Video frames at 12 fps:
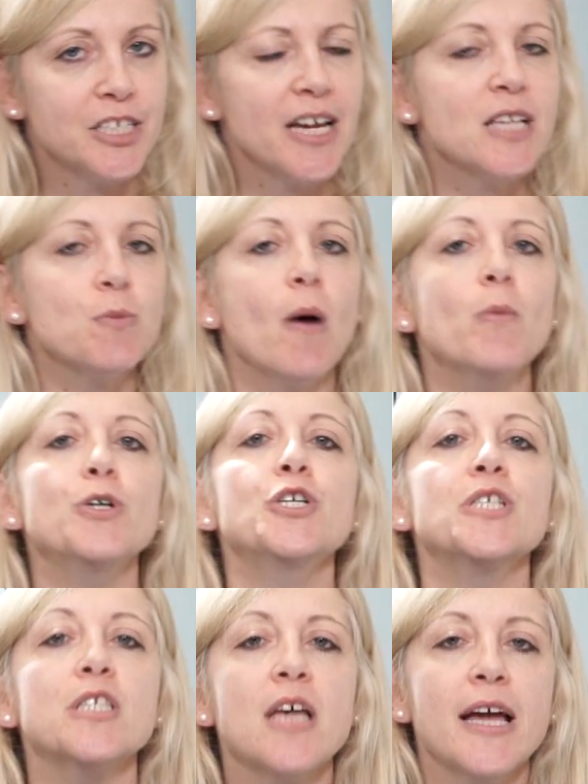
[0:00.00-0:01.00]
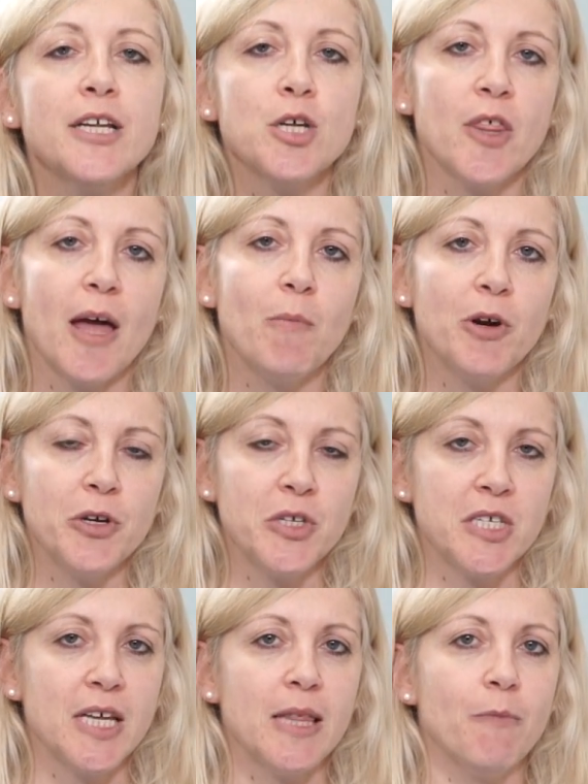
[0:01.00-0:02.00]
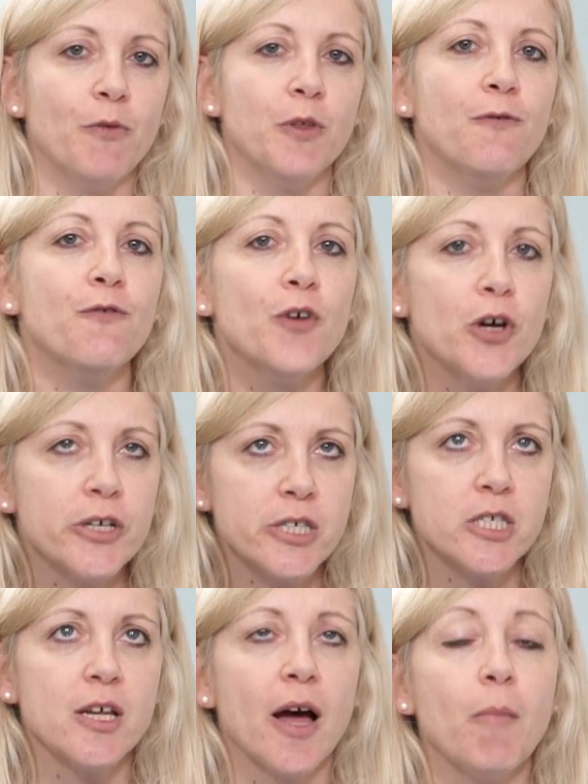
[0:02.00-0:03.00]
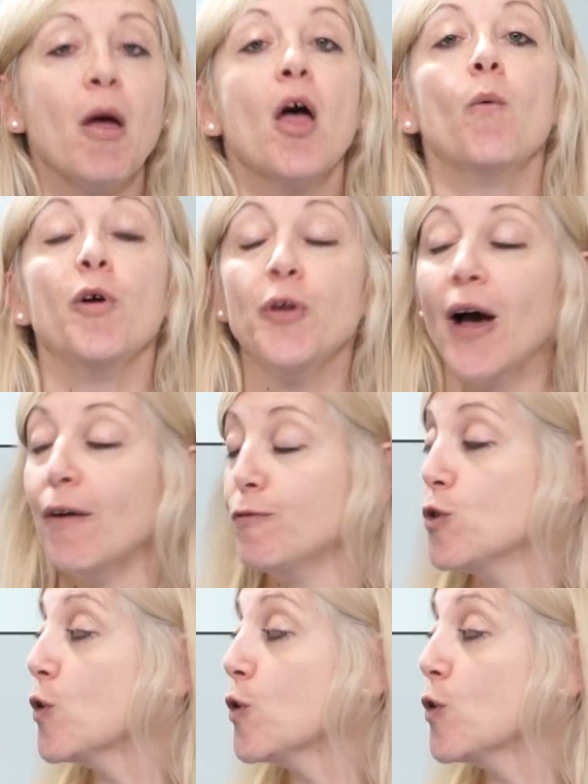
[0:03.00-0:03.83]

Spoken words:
Yes, what would you say to them when you see them for the first time, when you have to